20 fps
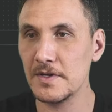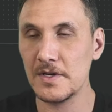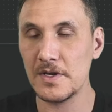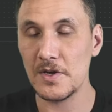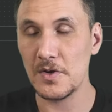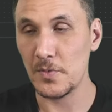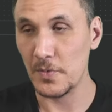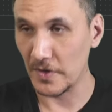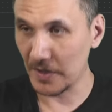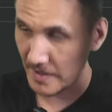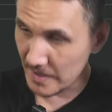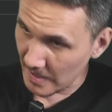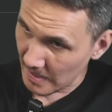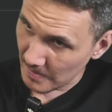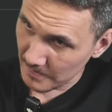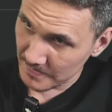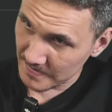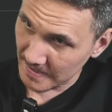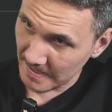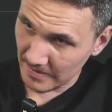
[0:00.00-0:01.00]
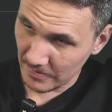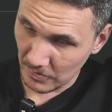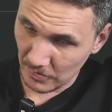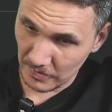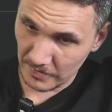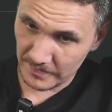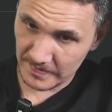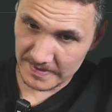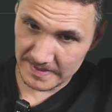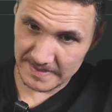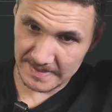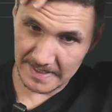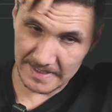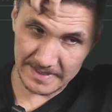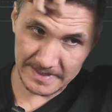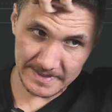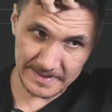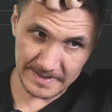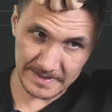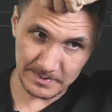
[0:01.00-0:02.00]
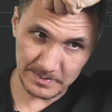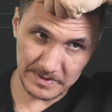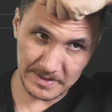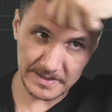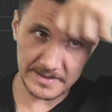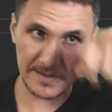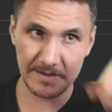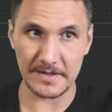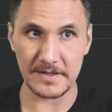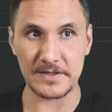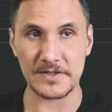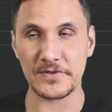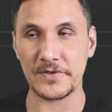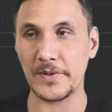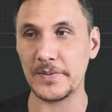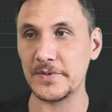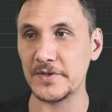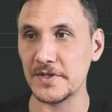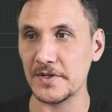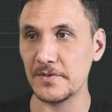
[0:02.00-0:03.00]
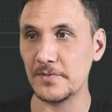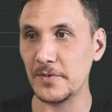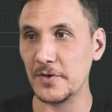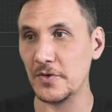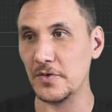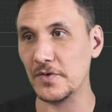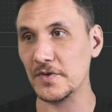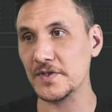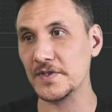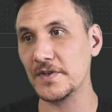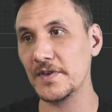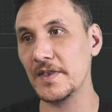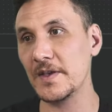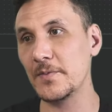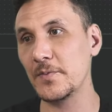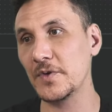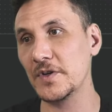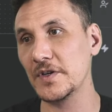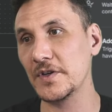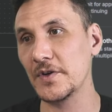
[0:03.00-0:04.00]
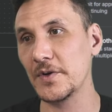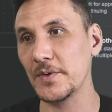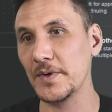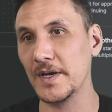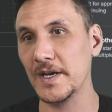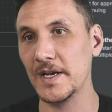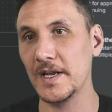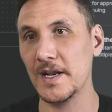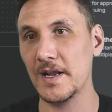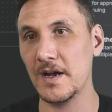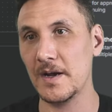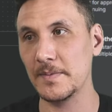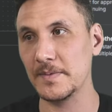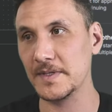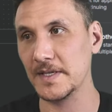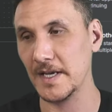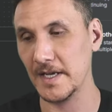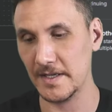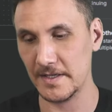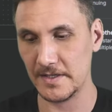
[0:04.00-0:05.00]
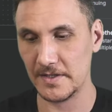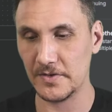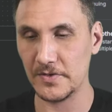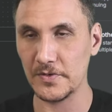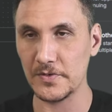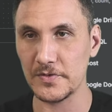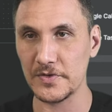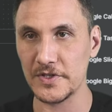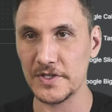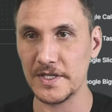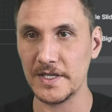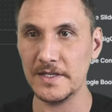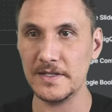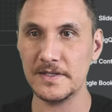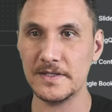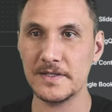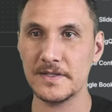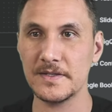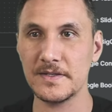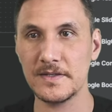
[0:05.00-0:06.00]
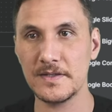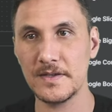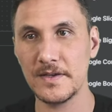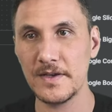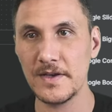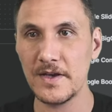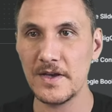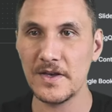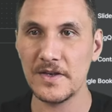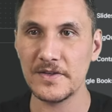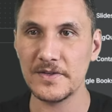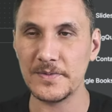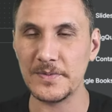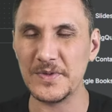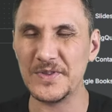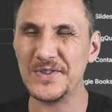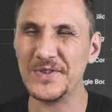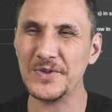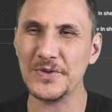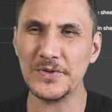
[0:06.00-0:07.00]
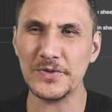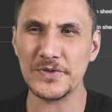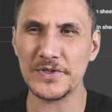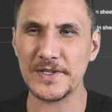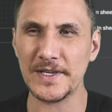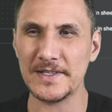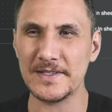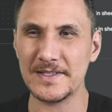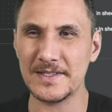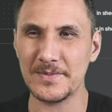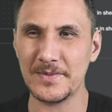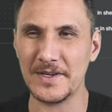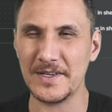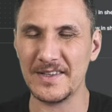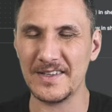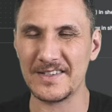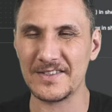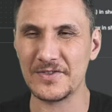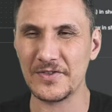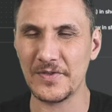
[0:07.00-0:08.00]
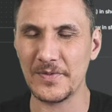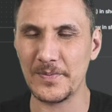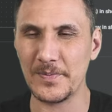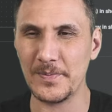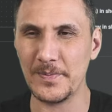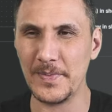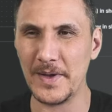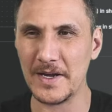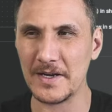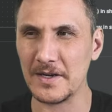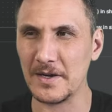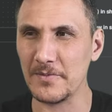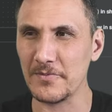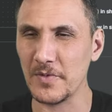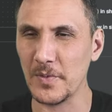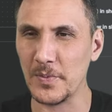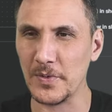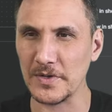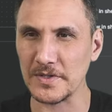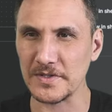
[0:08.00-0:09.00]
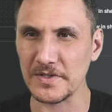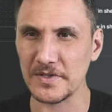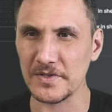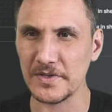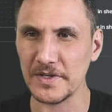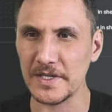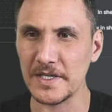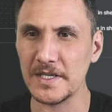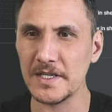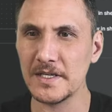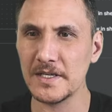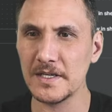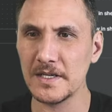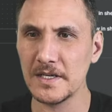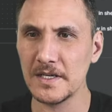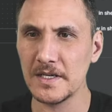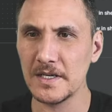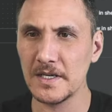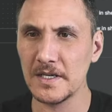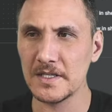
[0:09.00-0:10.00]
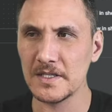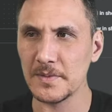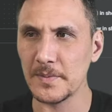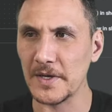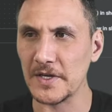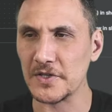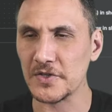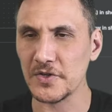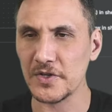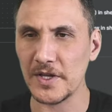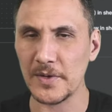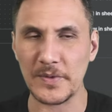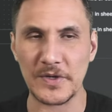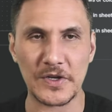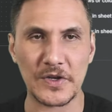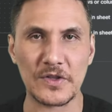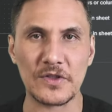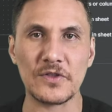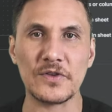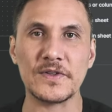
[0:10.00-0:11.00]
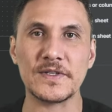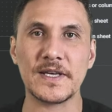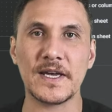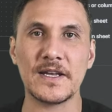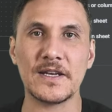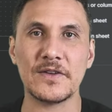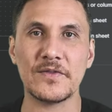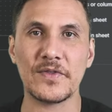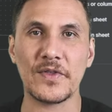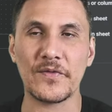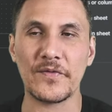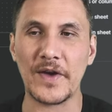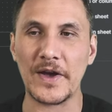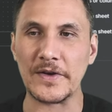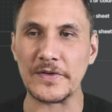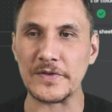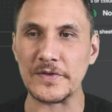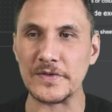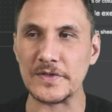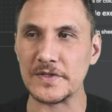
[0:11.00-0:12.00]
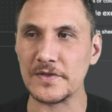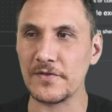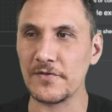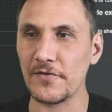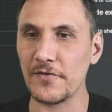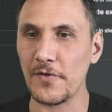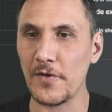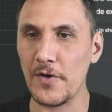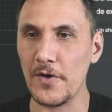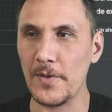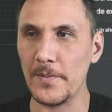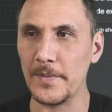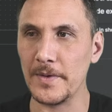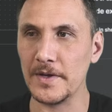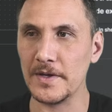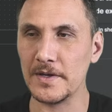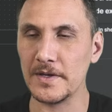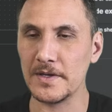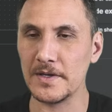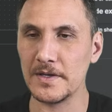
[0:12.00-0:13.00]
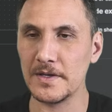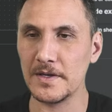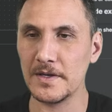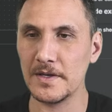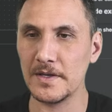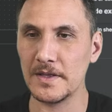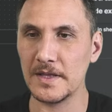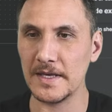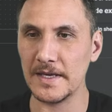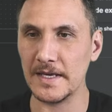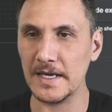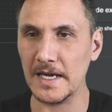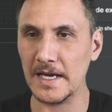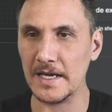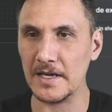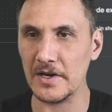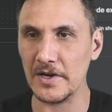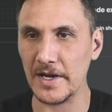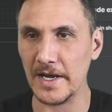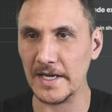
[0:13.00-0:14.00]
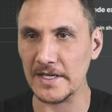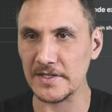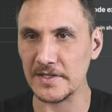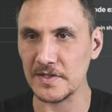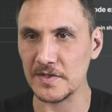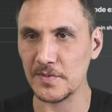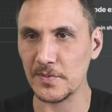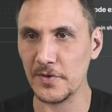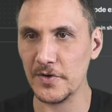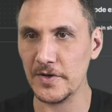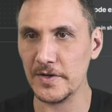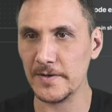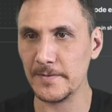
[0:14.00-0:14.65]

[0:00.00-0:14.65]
we're going to update all of the statuses plus the description. We also then want to go ahead and update Google Sheets. So I'm using Google Sheets as my sort of backup repository to make sure that we don't lose any of the values from the AI agent's work.